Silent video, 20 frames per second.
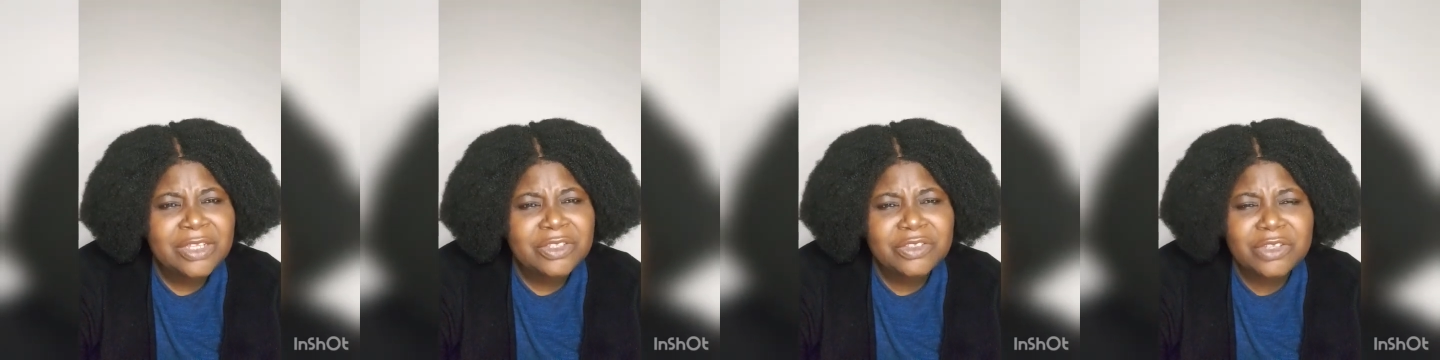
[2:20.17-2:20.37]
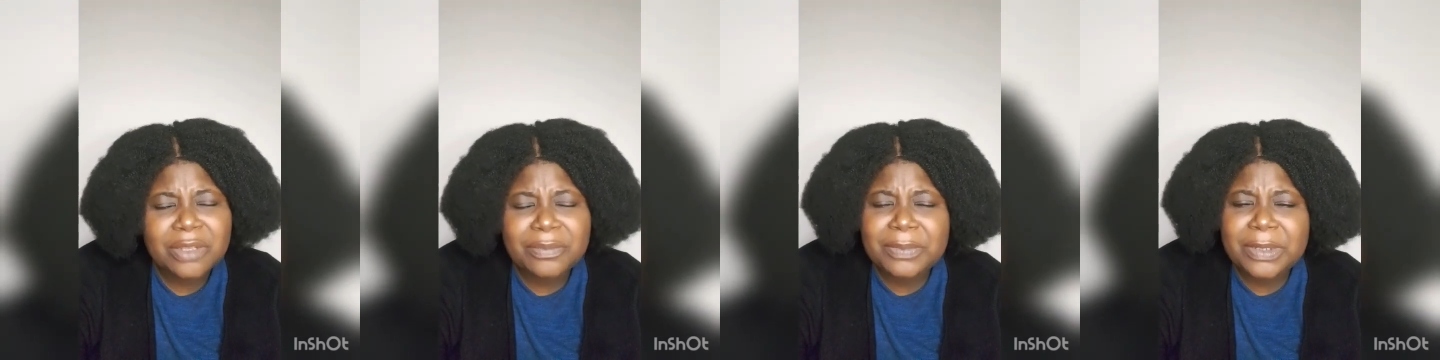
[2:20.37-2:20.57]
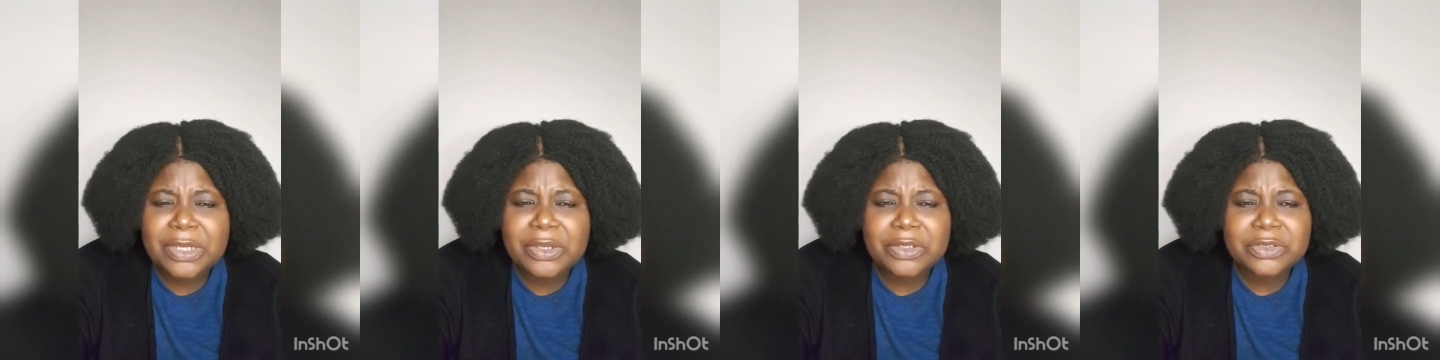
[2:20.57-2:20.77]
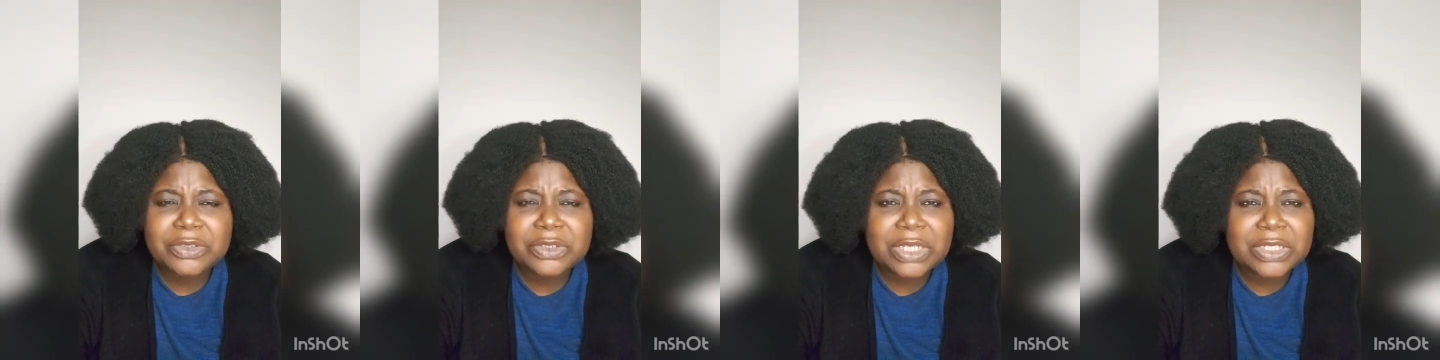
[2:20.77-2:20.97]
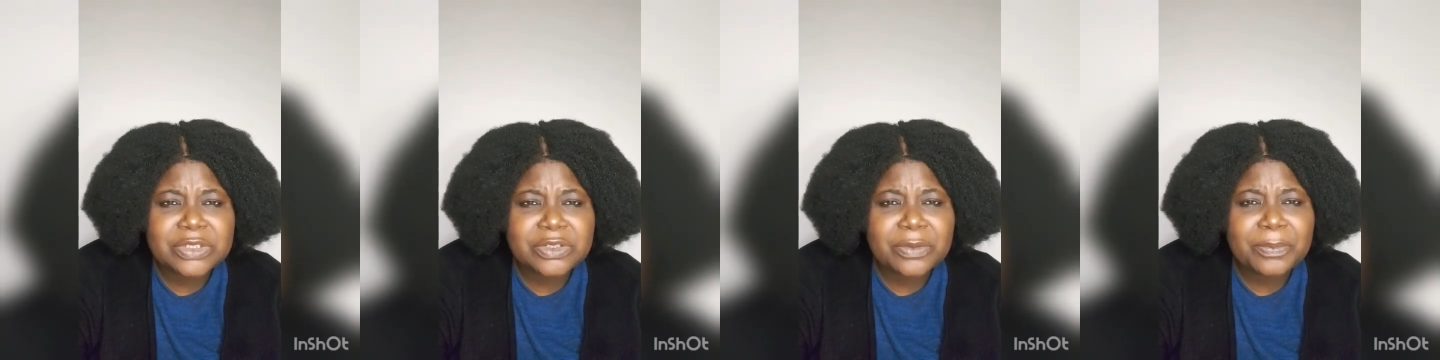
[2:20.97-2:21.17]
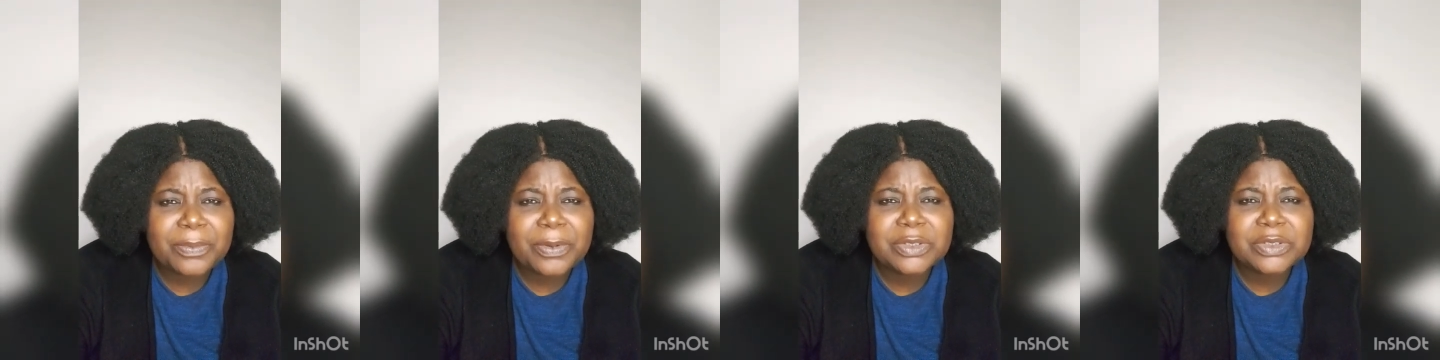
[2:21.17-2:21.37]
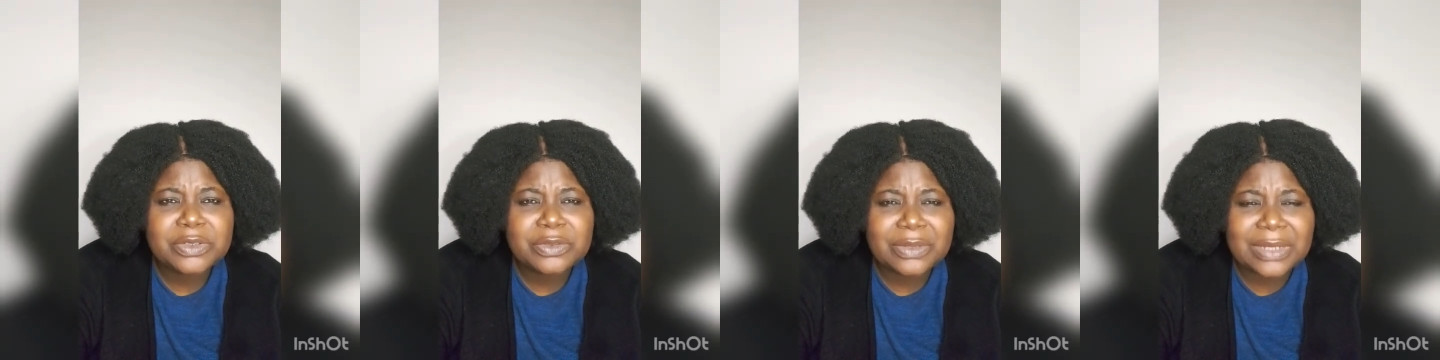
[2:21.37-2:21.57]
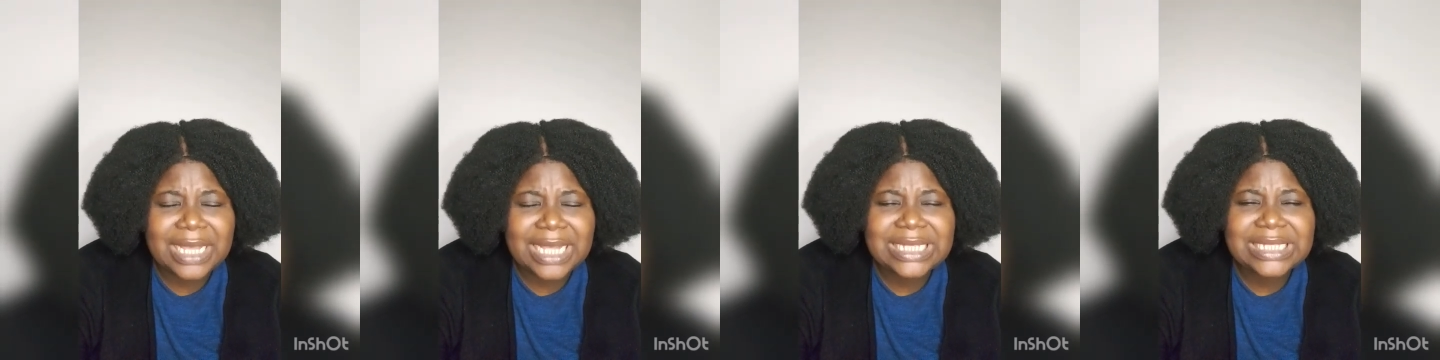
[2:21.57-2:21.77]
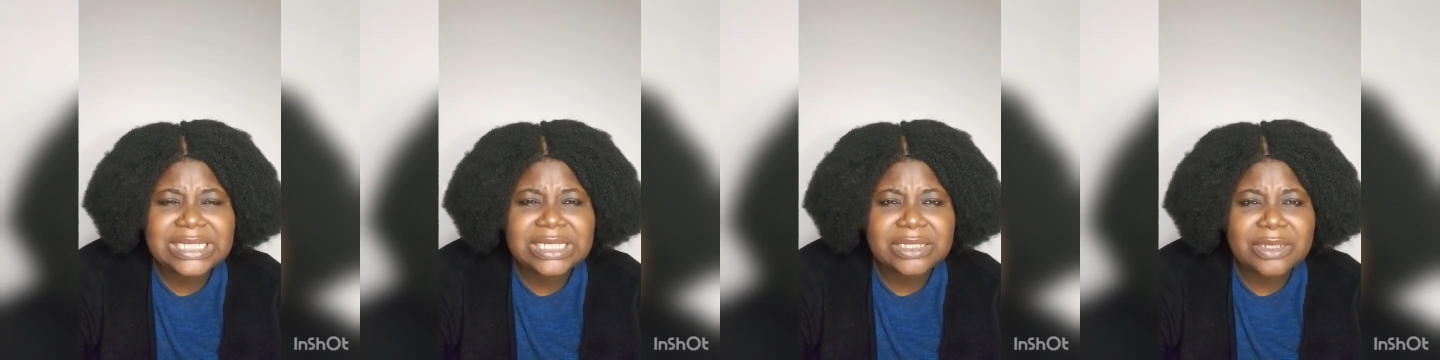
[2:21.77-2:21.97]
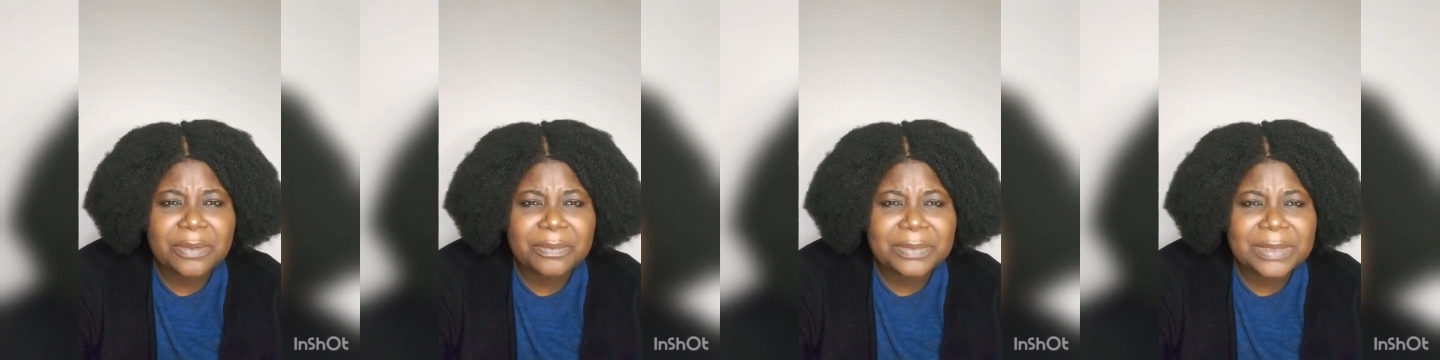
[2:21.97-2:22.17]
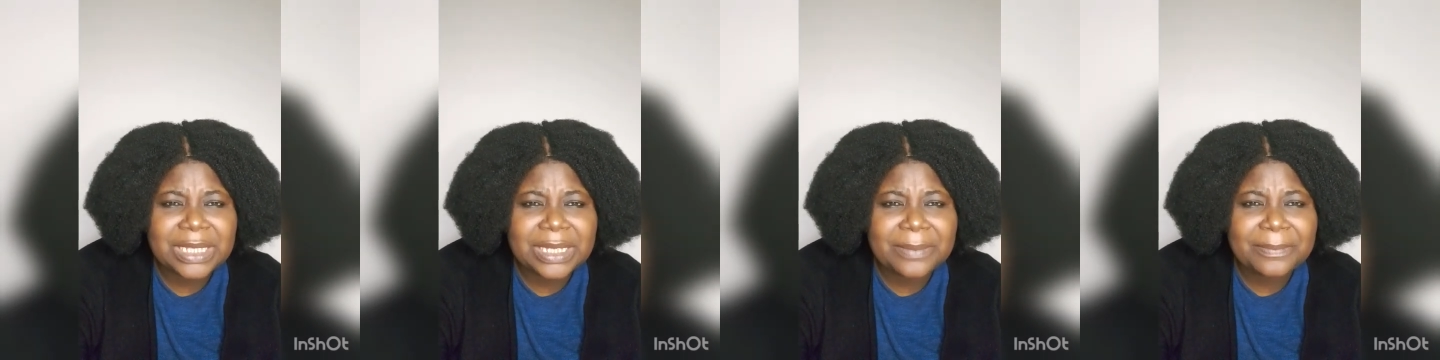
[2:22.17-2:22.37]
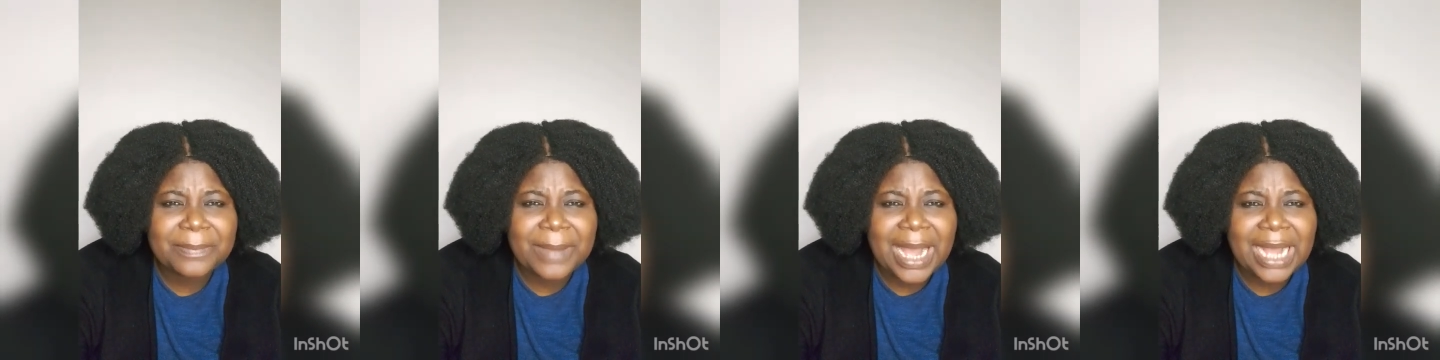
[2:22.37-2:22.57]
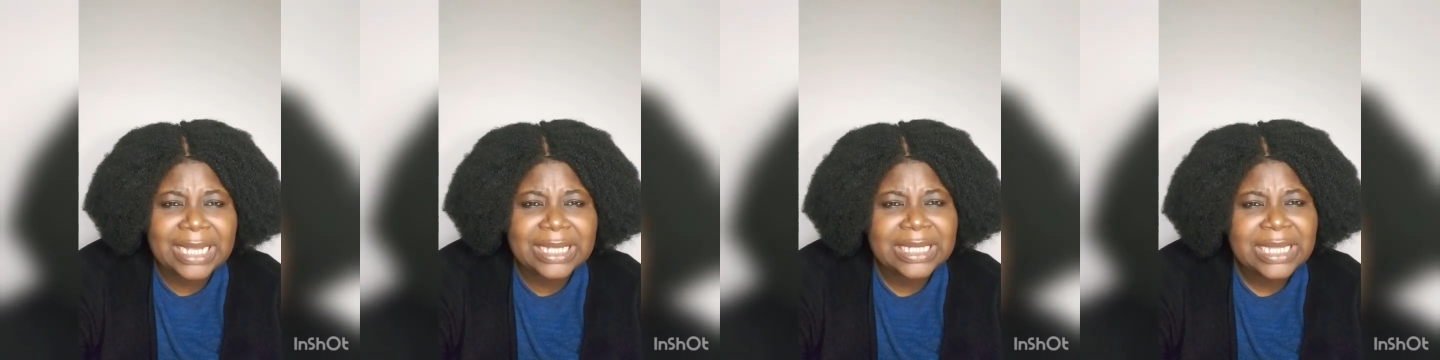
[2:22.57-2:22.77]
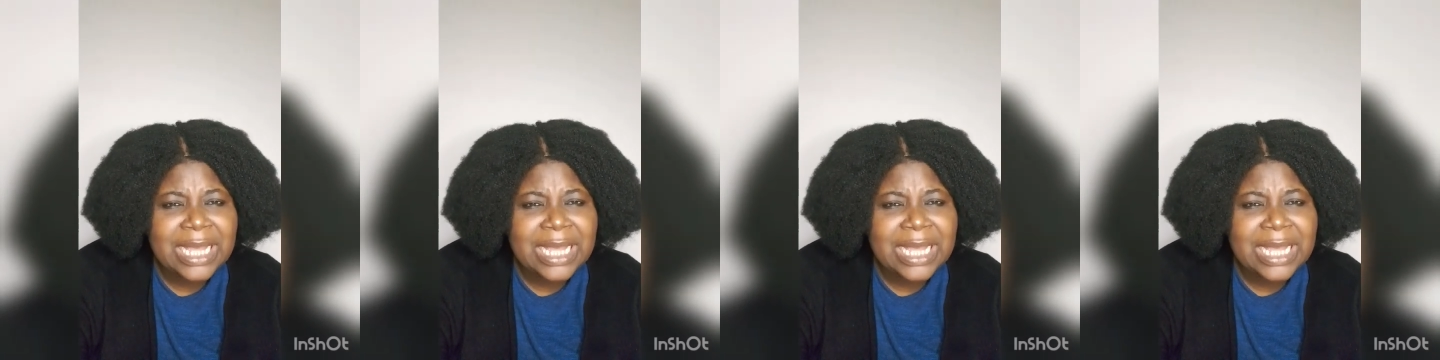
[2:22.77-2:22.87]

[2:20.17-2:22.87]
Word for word: not because you are supposed to get something back